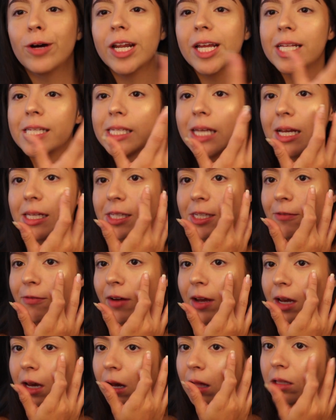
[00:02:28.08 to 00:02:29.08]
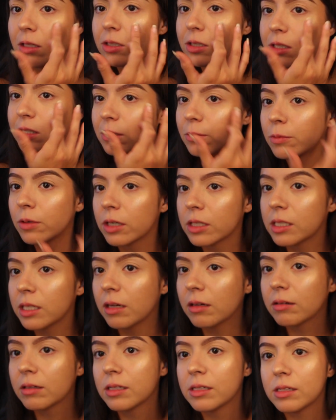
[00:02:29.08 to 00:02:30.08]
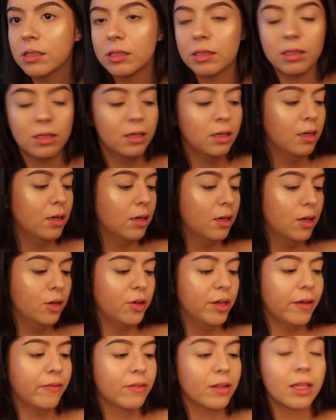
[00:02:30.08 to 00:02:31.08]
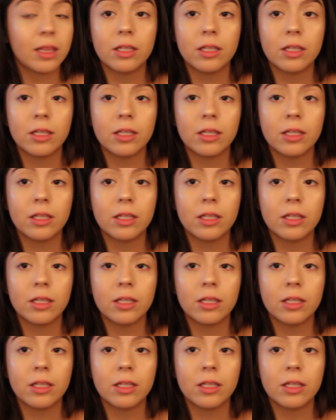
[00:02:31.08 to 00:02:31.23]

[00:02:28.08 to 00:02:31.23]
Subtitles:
Want to intensify colors, it works out because you have the